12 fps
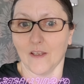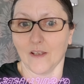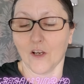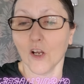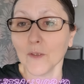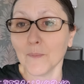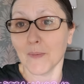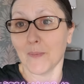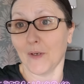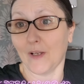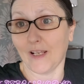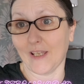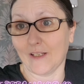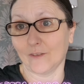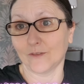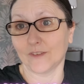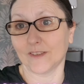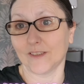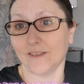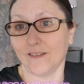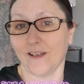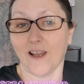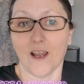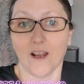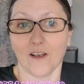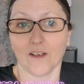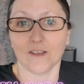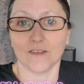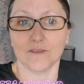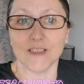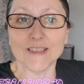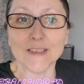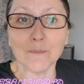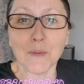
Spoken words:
Calling people clowns, dissing